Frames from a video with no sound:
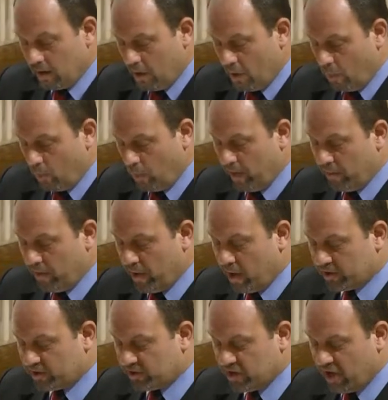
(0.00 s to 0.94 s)
with
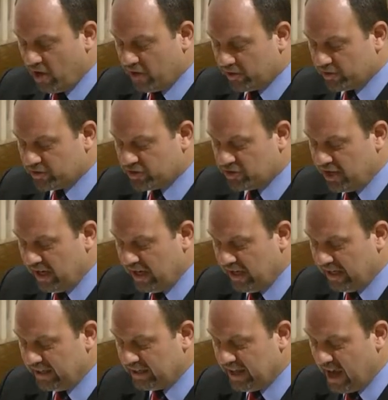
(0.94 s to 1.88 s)
her sons,
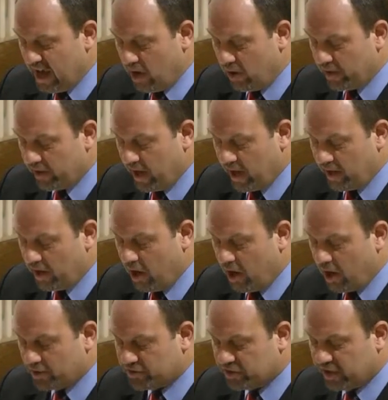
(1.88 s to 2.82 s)
kneeling down and
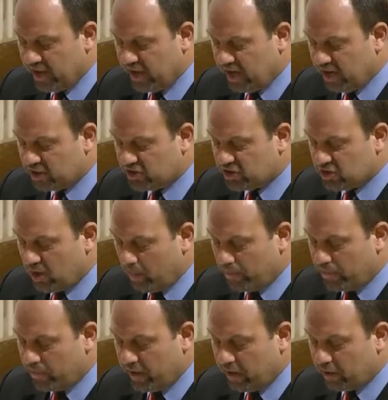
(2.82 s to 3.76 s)
asking
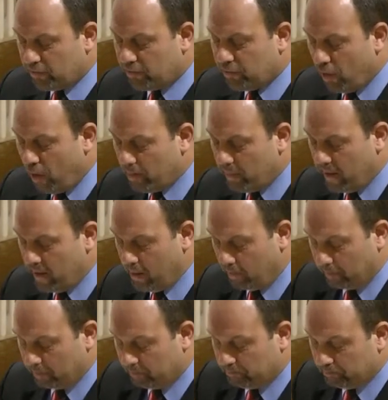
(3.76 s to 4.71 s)
something from
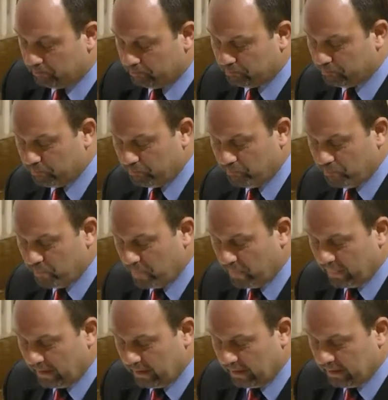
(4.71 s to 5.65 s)
him.
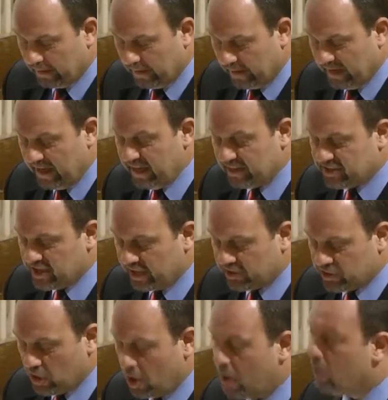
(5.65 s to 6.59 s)
And he said
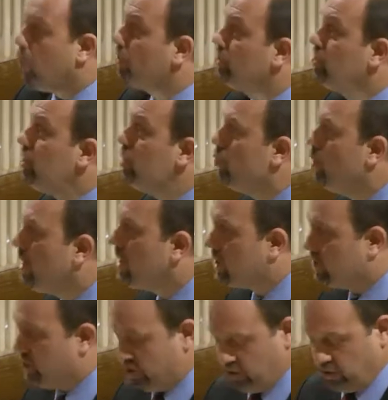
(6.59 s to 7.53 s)
to her, "What do you
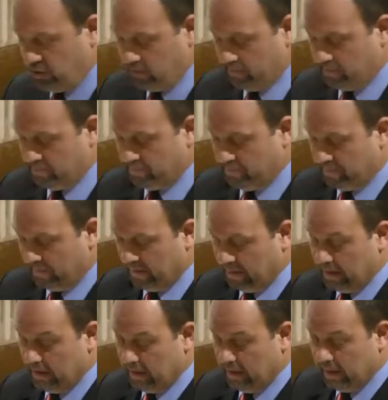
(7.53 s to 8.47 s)
wish?"
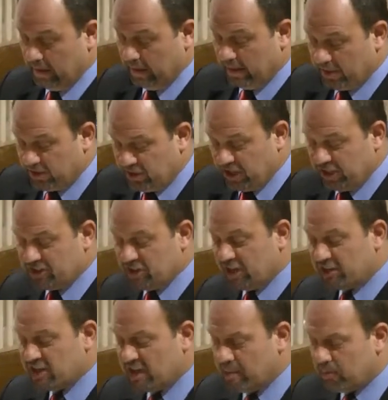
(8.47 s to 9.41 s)
And she
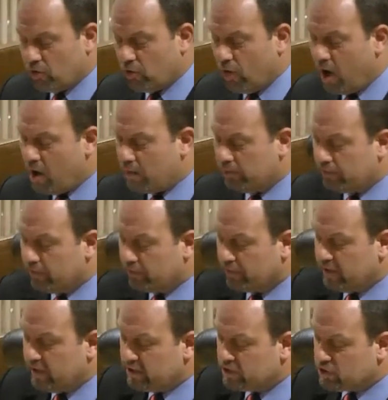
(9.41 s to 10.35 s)
said to him, "Grant that
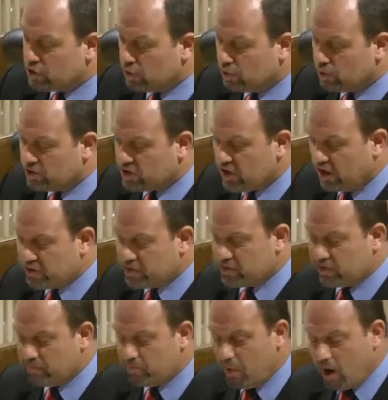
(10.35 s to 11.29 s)
these two sons
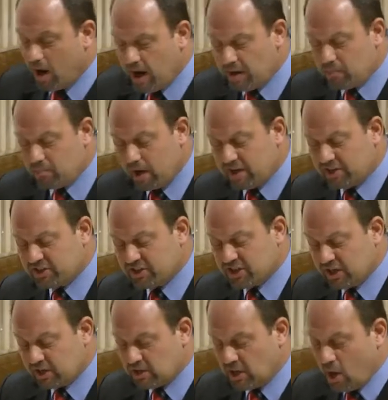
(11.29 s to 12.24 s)
of mine may
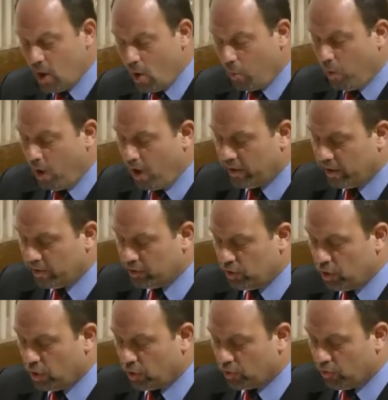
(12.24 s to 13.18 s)
sit, one on
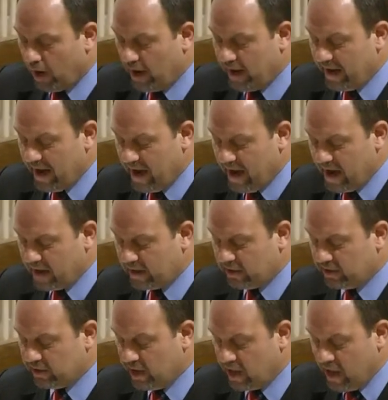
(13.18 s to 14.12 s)
your right
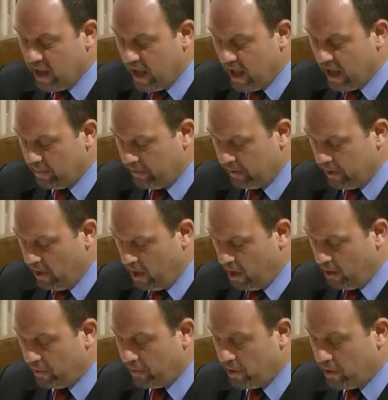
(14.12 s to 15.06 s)
hand and the
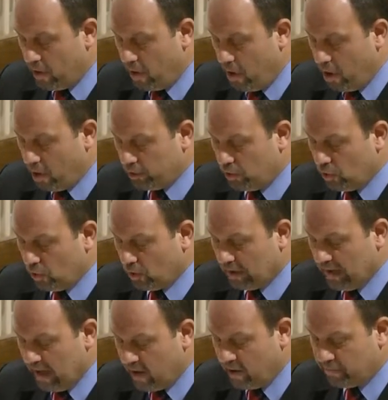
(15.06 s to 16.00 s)
other on your
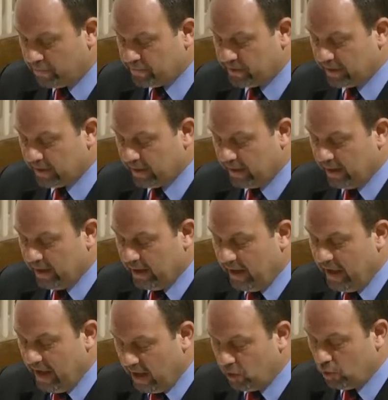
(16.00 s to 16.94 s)
left,
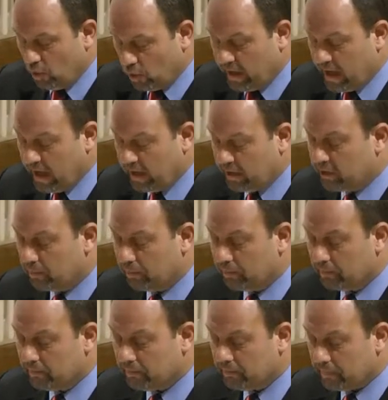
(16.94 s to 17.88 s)
in your kingdom."
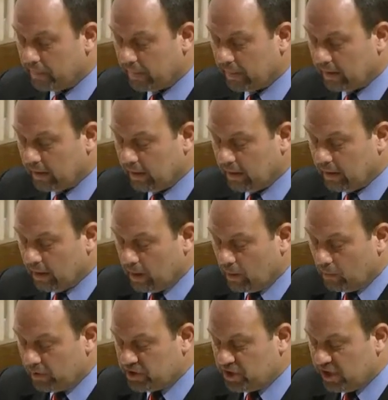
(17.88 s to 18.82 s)

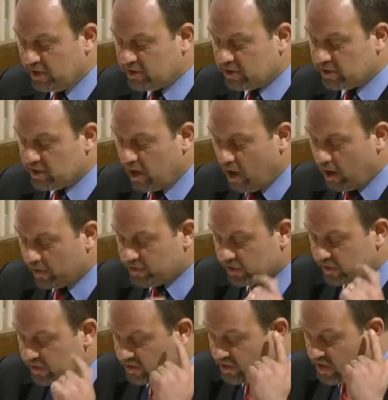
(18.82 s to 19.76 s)
But Jesus
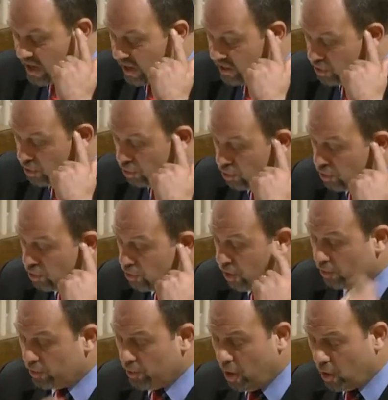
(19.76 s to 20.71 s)
answered and said, "You do
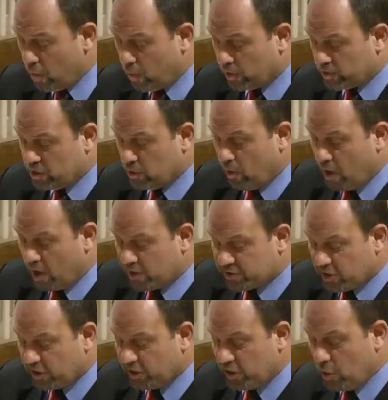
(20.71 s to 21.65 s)
not know what you
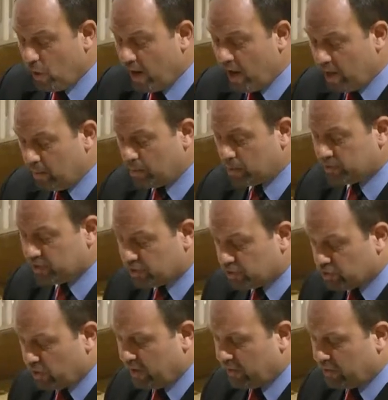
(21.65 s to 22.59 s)
ask. Are you able to
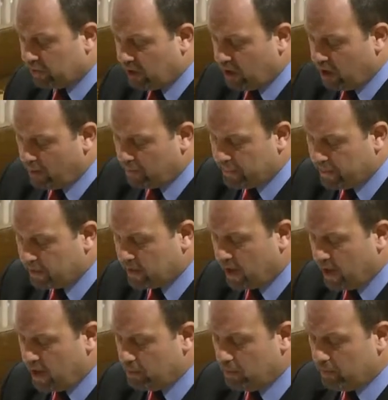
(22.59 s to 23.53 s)
drink the cup that
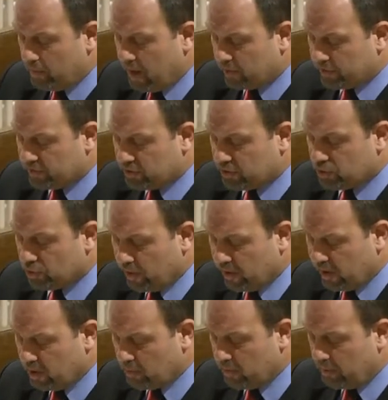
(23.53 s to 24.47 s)
I am about to
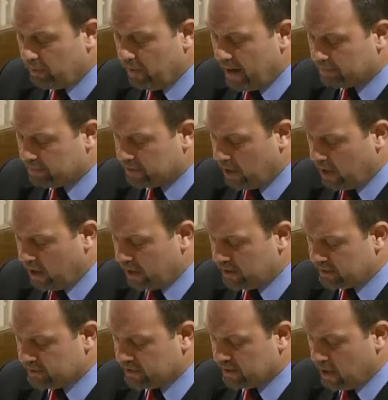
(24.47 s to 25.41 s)
drink and be
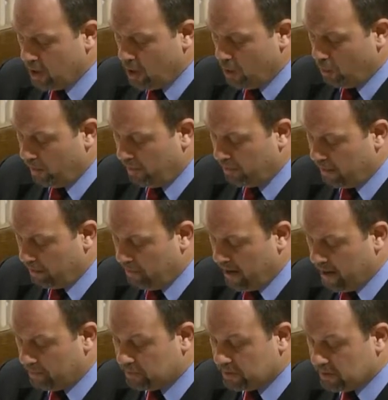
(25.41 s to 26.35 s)
baptized with the
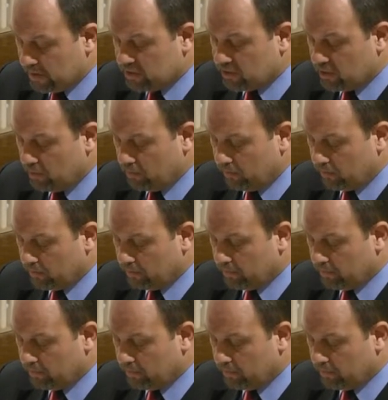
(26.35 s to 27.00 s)
baptism